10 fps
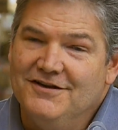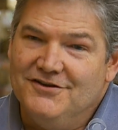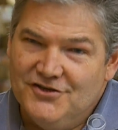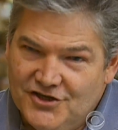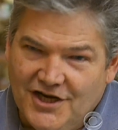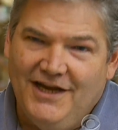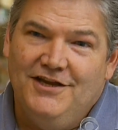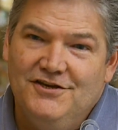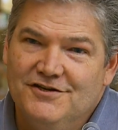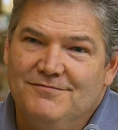to
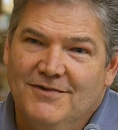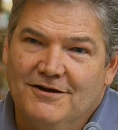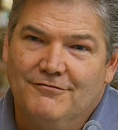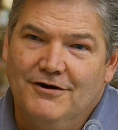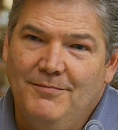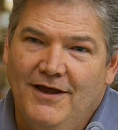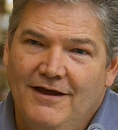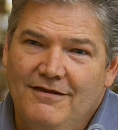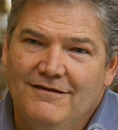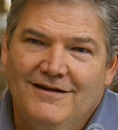change my career
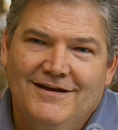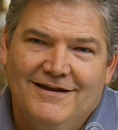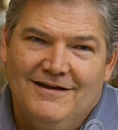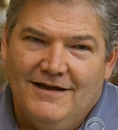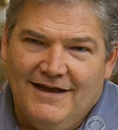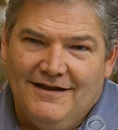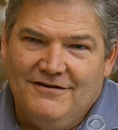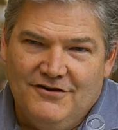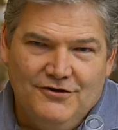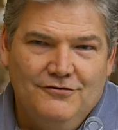path
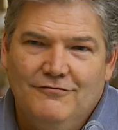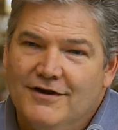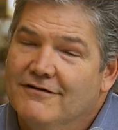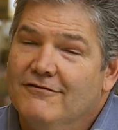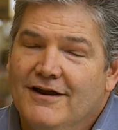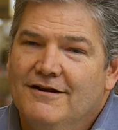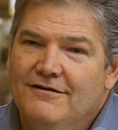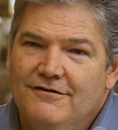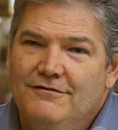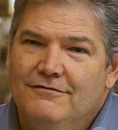and do whatever I
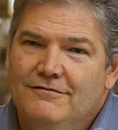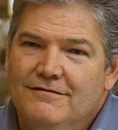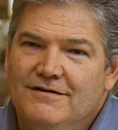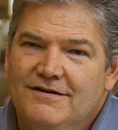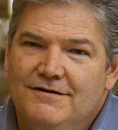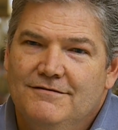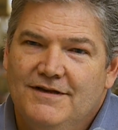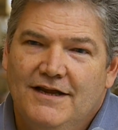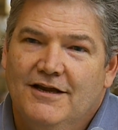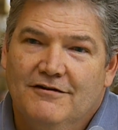could do to
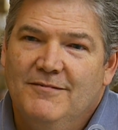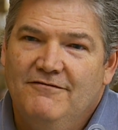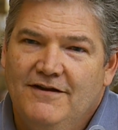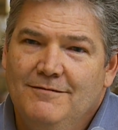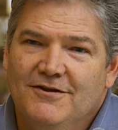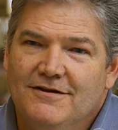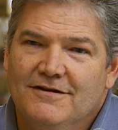take care of my family.